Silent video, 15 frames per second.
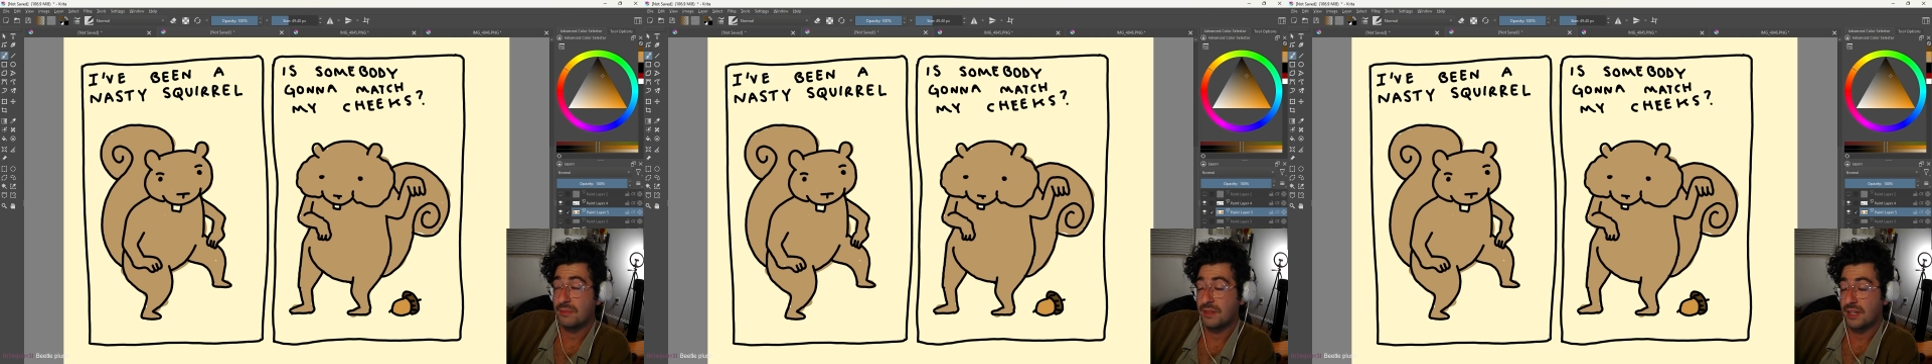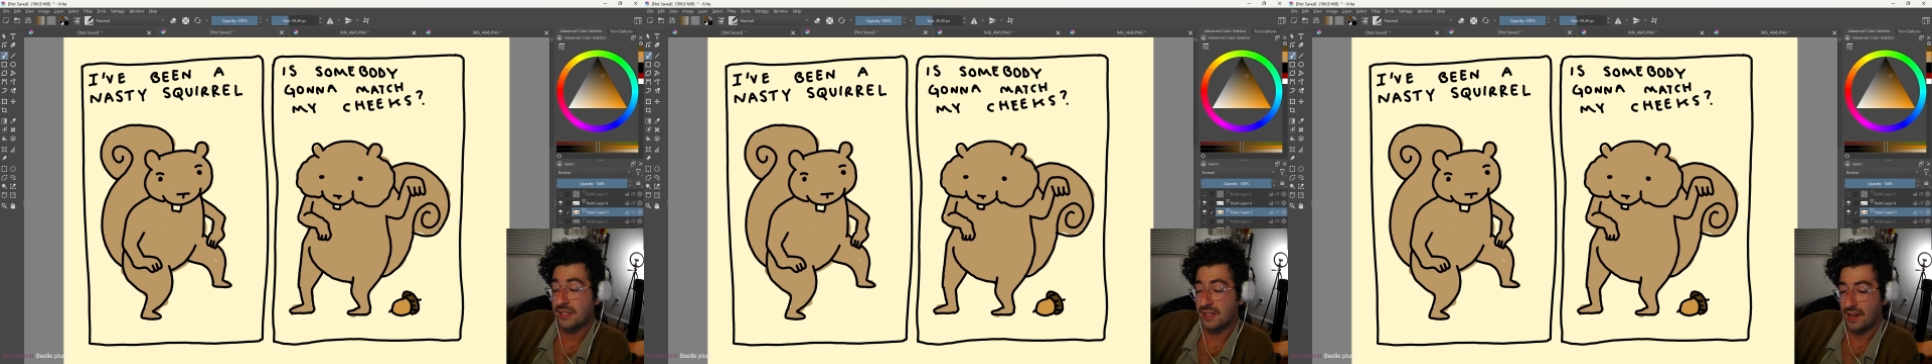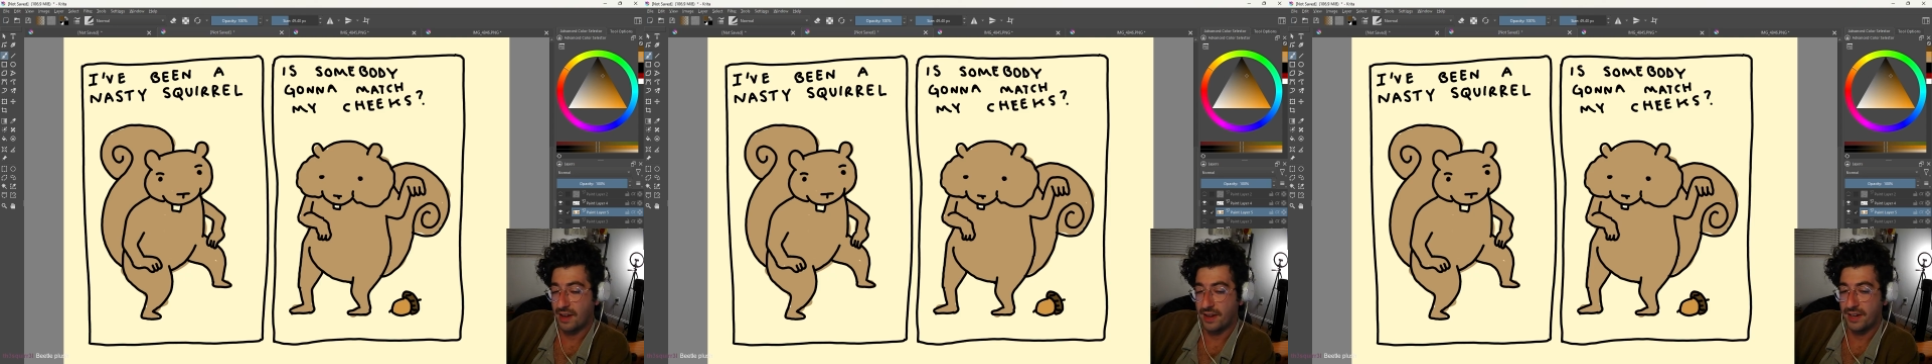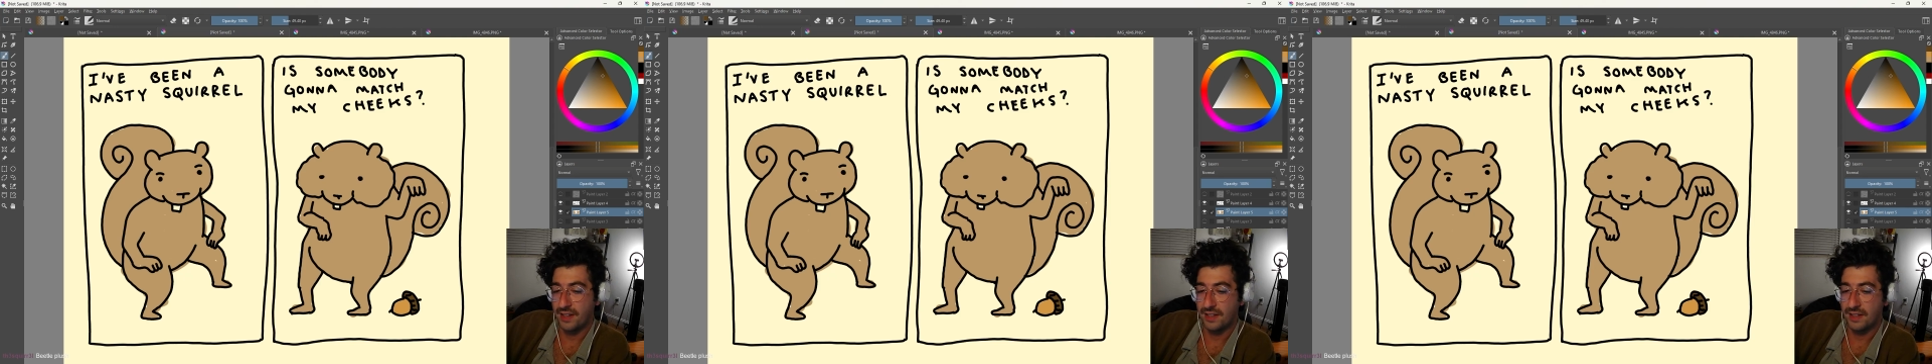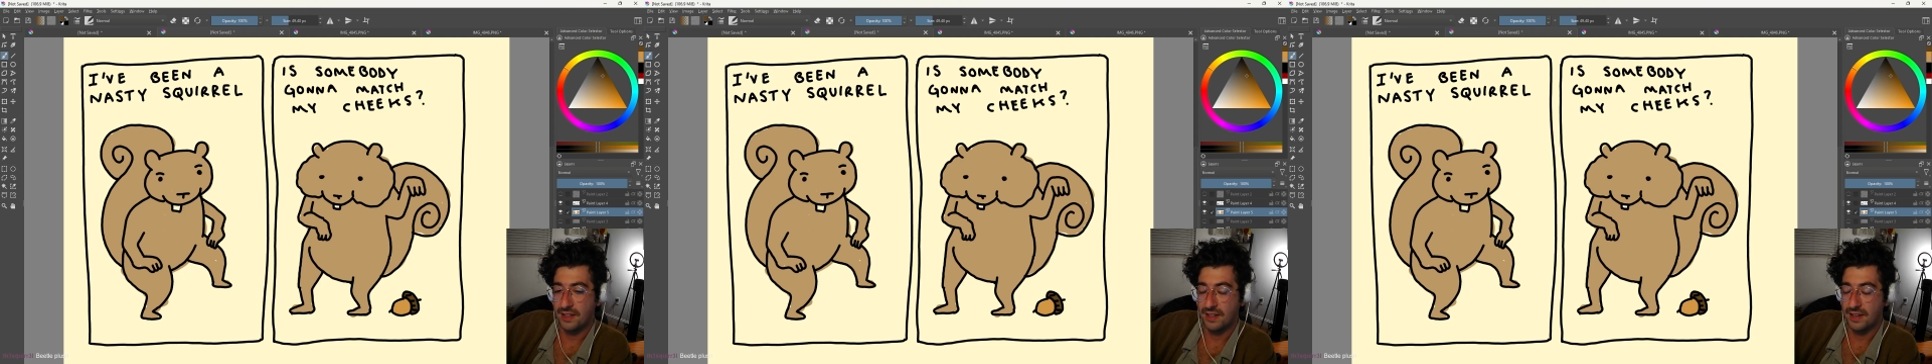designed
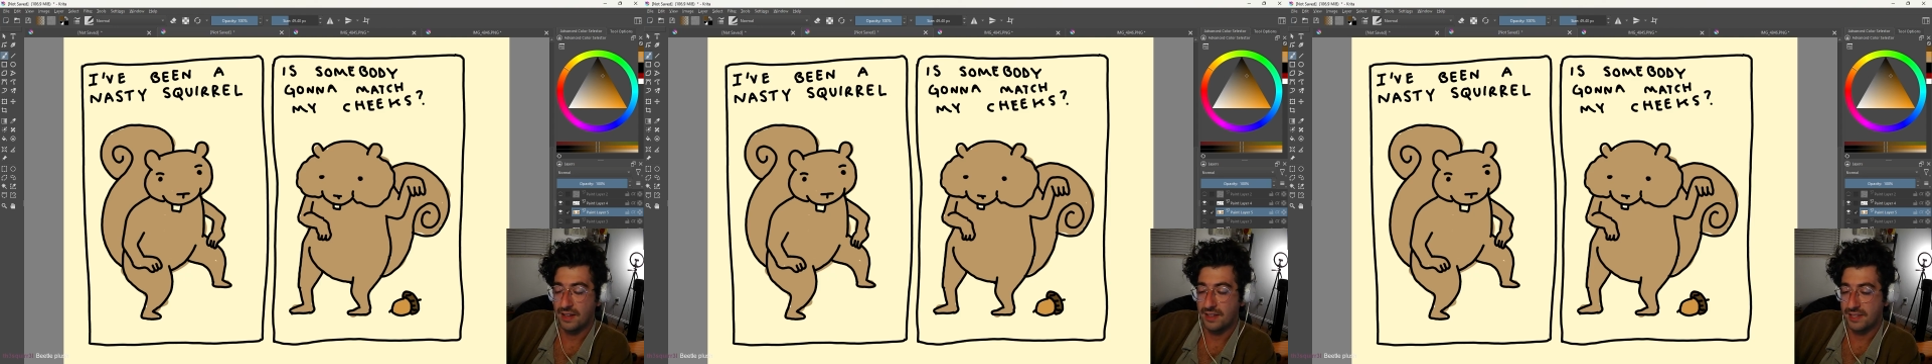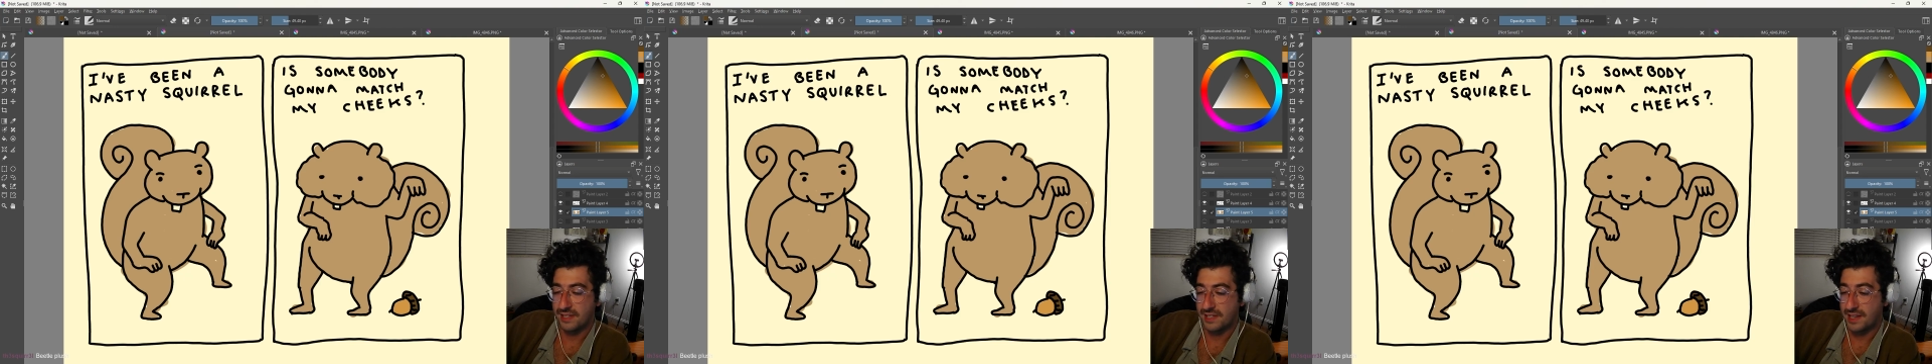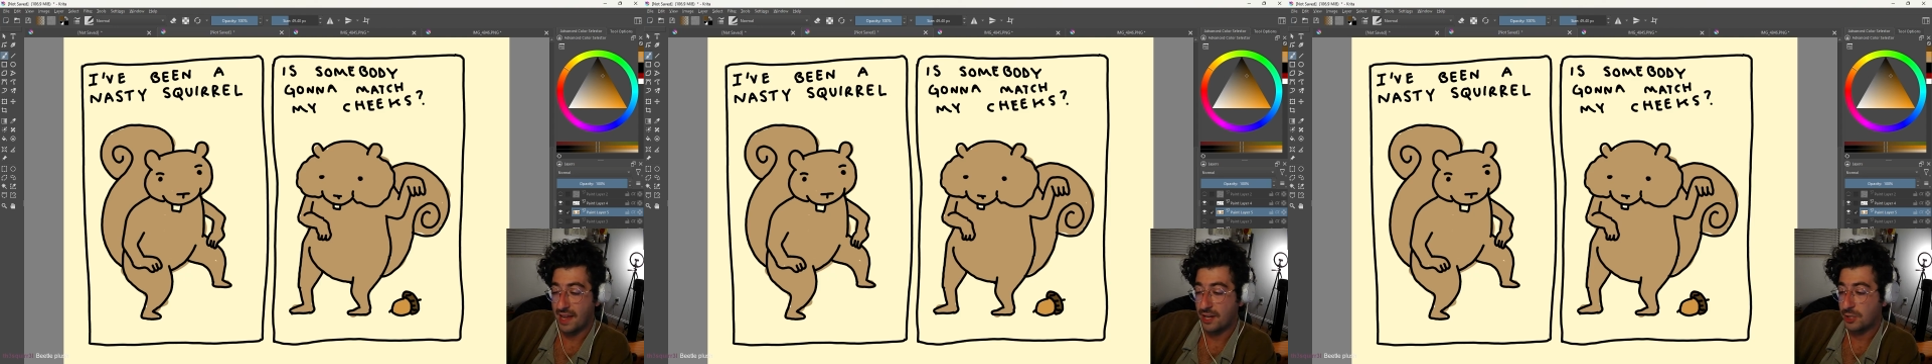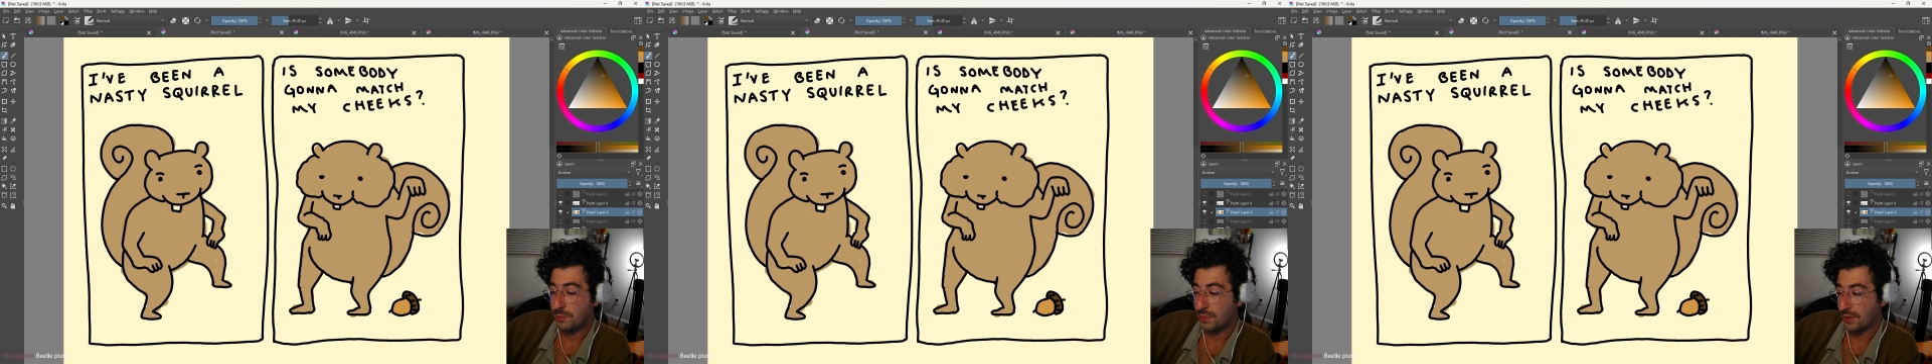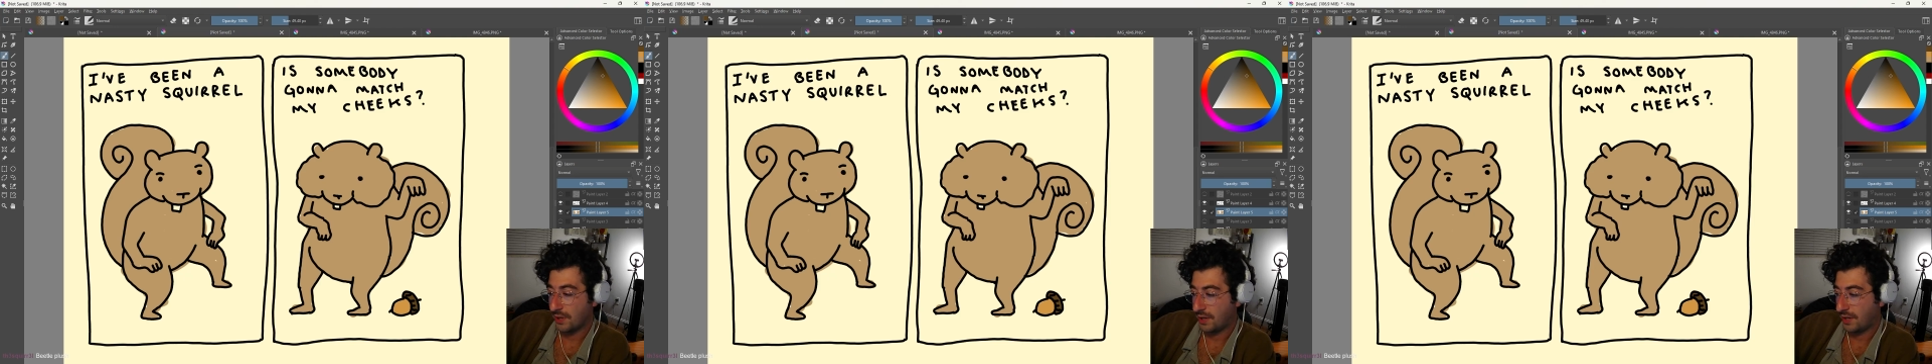a
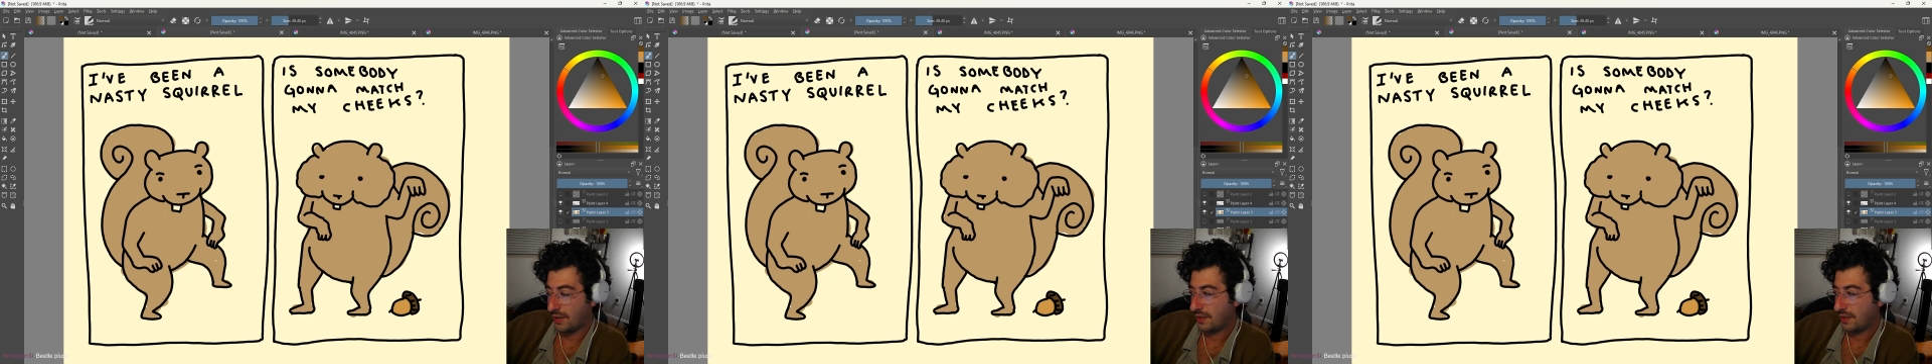sketchbook,